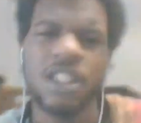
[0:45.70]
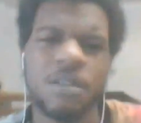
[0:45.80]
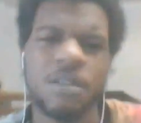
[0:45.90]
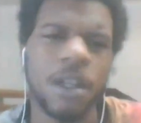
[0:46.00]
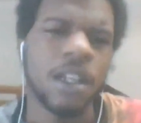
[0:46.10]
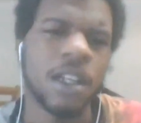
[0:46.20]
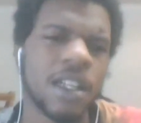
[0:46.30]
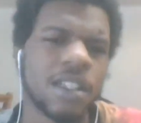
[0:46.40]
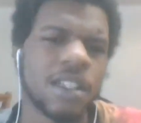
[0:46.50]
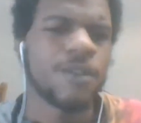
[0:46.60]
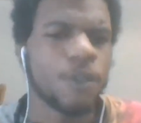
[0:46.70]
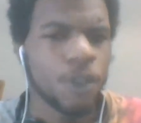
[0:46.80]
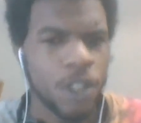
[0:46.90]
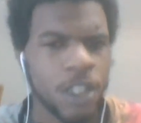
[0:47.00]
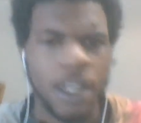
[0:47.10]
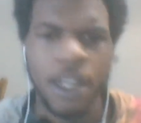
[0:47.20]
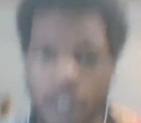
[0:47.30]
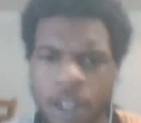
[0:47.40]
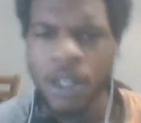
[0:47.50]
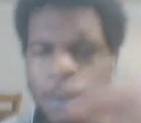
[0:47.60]
explain the lesson for today
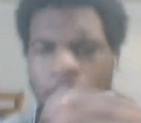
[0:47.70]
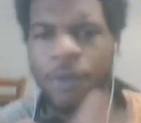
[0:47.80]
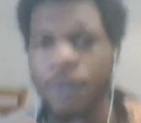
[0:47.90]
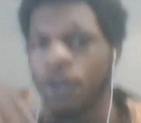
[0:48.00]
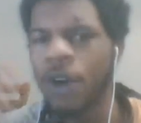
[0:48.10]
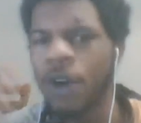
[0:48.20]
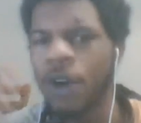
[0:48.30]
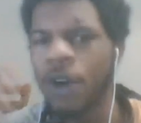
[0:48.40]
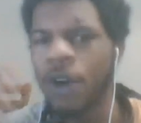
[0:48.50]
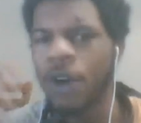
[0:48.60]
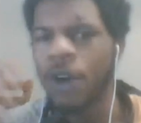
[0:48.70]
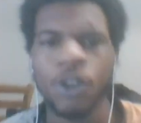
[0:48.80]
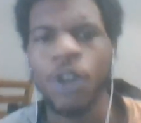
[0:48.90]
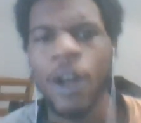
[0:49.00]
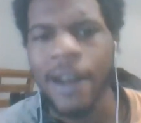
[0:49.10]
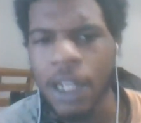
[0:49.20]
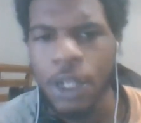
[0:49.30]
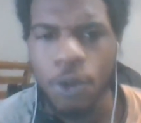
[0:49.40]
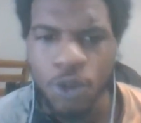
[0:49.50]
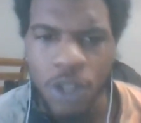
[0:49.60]
before I get into how to
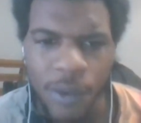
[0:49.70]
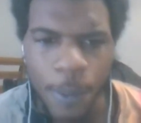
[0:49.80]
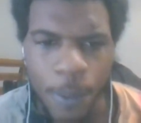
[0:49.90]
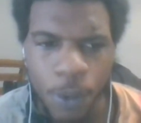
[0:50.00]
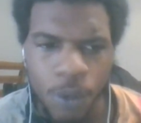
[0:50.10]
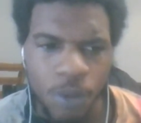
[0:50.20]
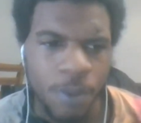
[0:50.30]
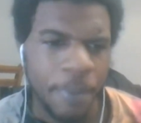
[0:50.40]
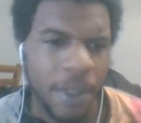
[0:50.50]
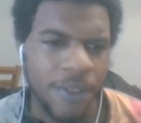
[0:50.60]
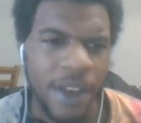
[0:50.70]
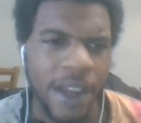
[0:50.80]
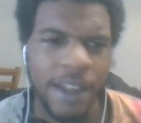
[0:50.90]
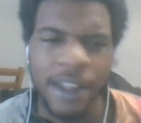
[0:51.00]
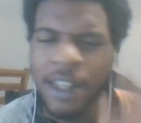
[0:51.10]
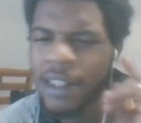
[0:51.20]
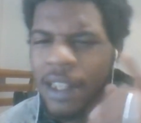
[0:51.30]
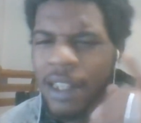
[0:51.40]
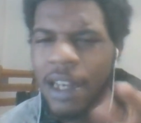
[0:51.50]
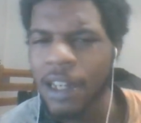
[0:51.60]
use Lovable. Matter of fact, and I
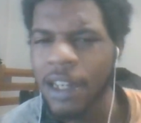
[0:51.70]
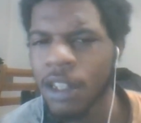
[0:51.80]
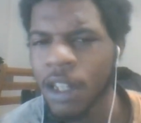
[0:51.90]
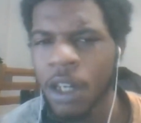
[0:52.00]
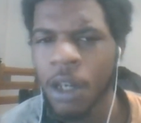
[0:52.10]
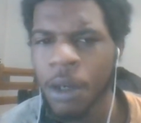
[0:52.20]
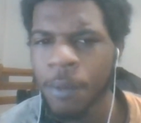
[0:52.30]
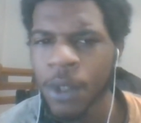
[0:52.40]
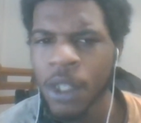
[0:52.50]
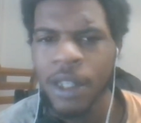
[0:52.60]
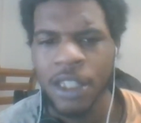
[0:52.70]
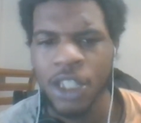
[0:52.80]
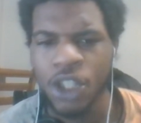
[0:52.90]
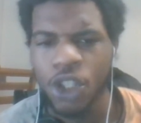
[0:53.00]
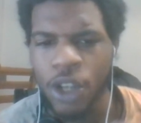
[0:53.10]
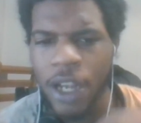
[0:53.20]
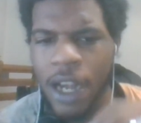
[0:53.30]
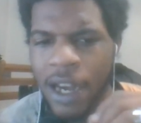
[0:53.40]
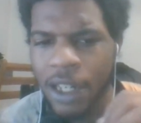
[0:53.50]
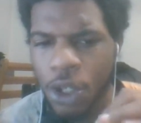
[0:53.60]
think I could just show y'all
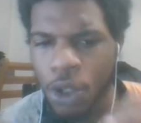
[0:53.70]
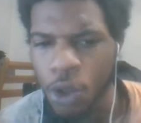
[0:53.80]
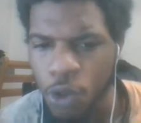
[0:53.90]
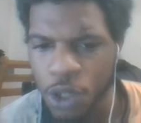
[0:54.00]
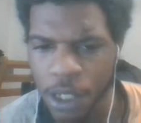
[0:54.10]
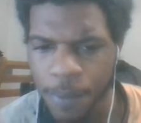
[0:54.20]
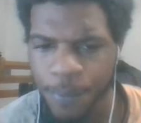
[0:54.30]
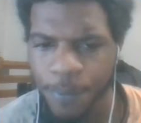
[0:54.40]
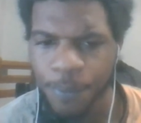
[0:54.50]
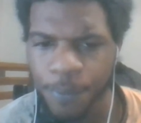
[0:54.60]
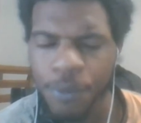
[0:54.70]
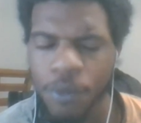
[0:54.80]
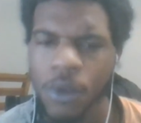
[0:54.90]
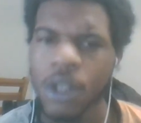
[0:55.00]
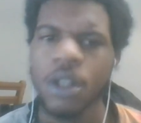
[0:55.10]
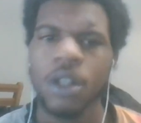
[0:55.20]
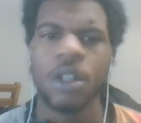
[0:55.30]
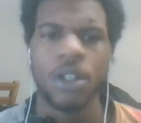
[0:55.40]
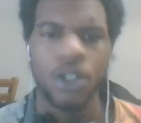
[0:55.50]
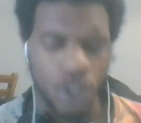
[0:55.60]
how to use it.
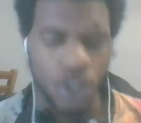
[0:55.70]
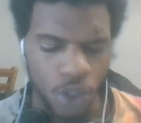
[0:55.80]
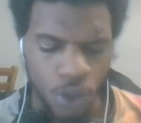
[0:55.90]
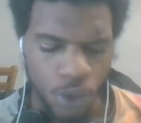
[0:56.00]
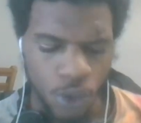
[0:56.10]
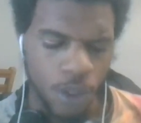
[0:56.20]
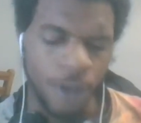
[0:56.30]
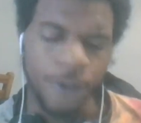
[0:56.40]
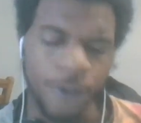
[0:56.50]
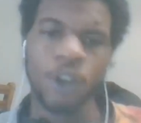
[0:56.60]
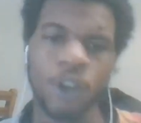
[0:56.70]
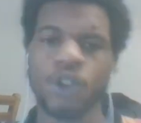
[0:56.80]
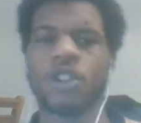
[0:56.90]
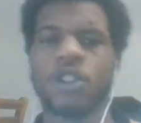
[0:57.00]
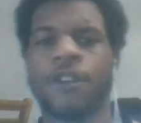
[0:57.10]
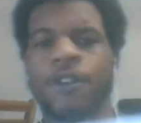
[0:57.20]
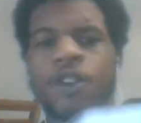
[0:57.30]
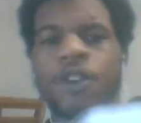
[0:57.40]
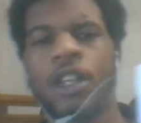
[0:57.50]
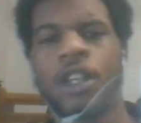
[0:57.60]
So the
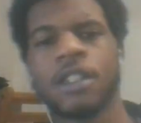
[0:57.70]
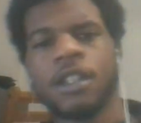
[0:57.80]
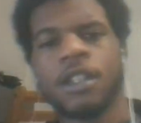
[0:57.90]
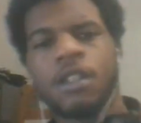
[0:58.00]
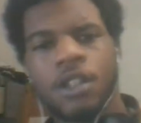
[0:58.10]
first lesson